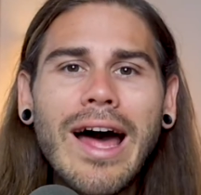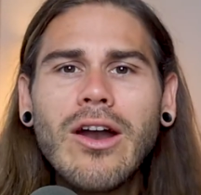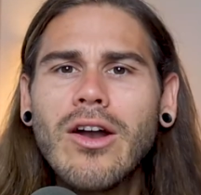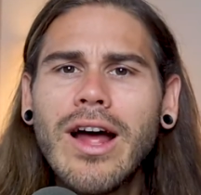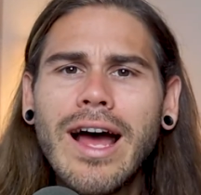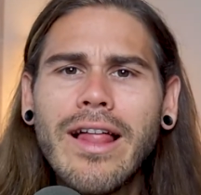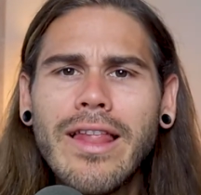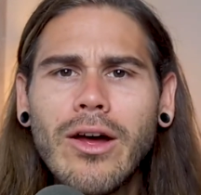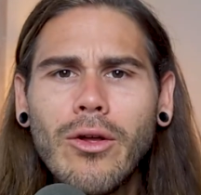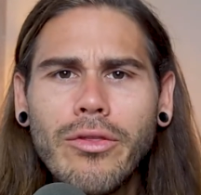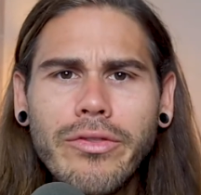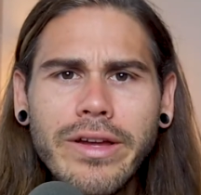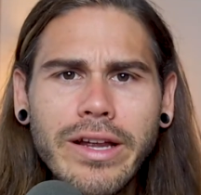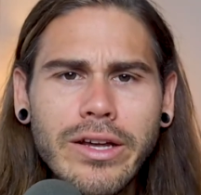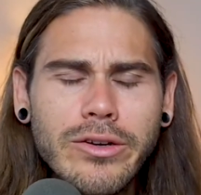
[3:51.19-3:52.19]
I don't know how that whole
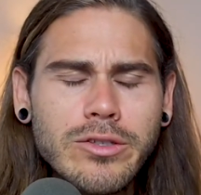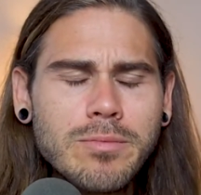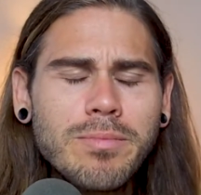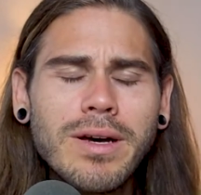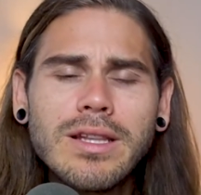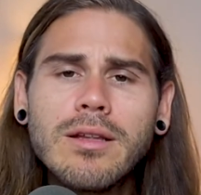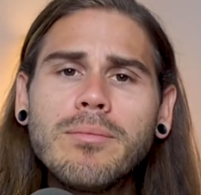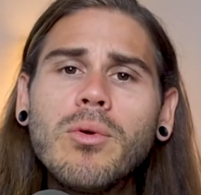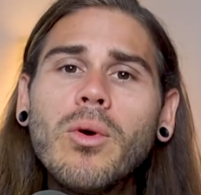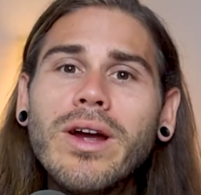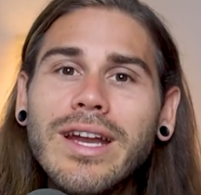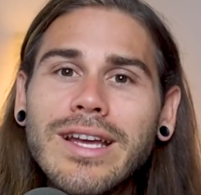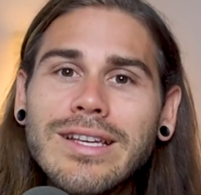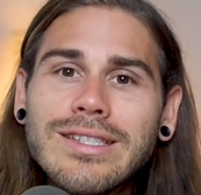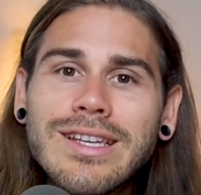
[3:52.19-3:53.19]
thing goes, but the
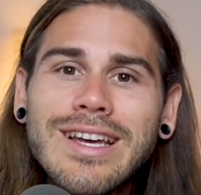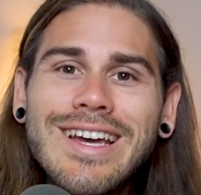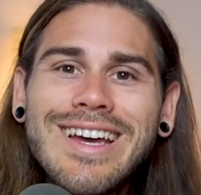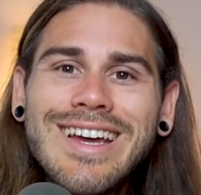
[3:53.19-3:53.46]
point is,